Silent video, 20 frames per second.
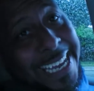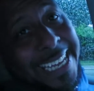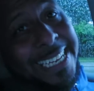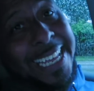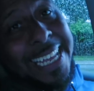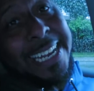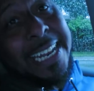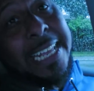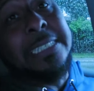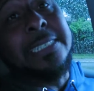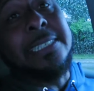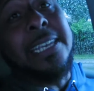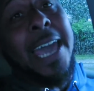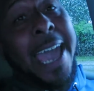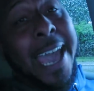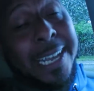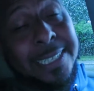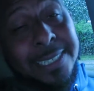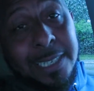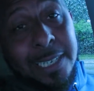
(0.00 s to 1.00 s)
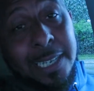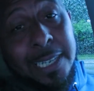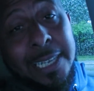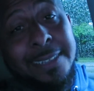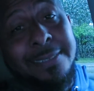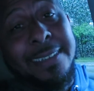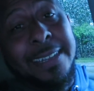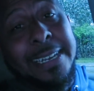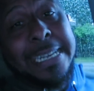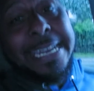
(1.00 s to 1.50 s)
it is actually
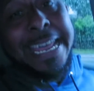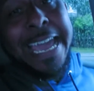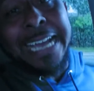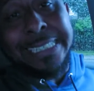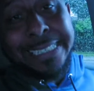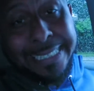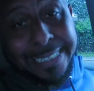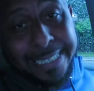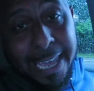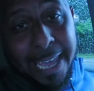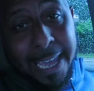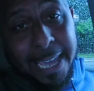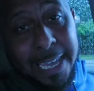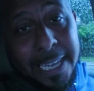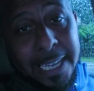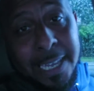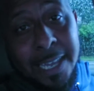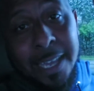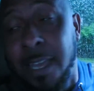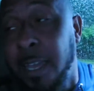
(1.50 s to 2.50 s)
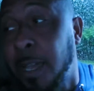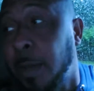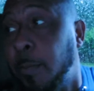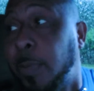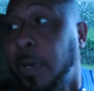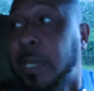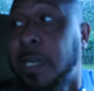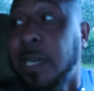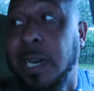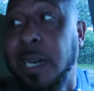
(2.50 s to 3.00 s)
the next day
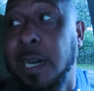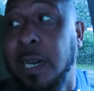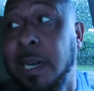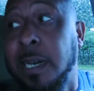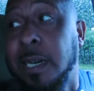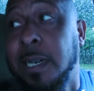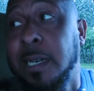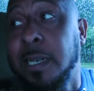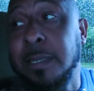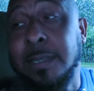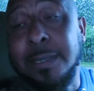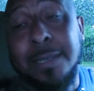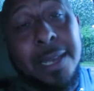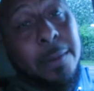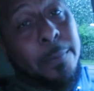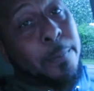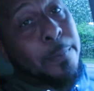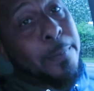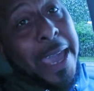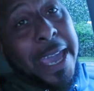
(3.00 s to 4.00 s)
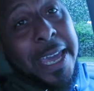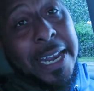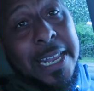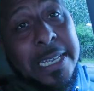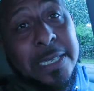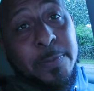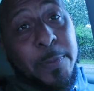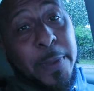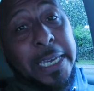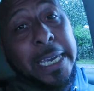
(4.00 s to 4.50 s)
because, man,
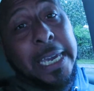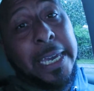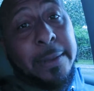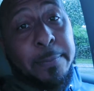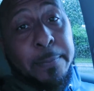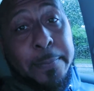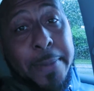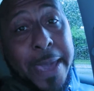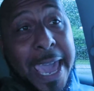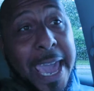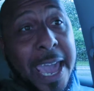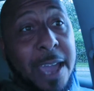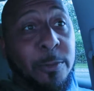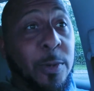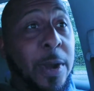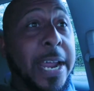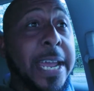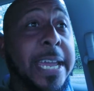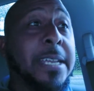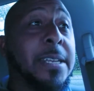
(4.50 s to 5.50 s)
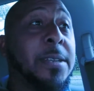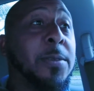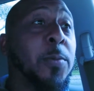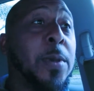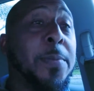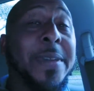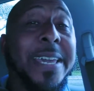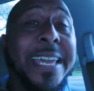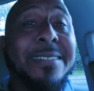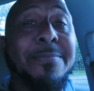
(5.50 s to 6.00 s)
it's been getting bad rain.
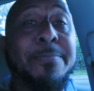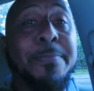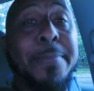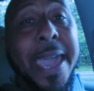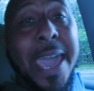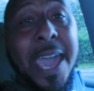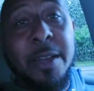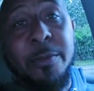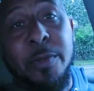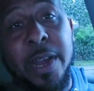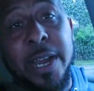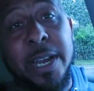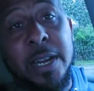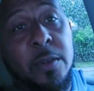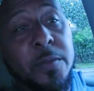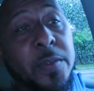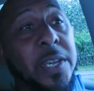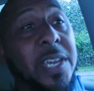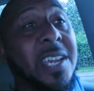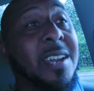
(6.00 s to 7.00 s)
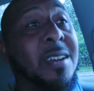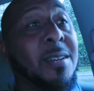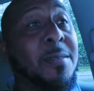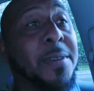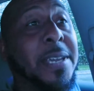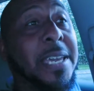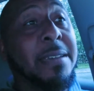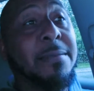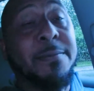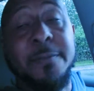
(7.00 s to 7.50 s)
We've been getting bad rain over here,
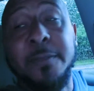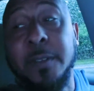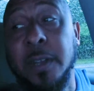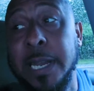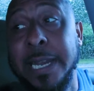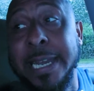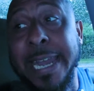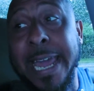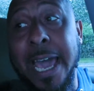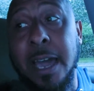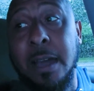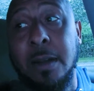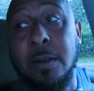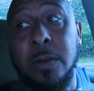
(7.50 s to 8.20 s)
getting flooded out.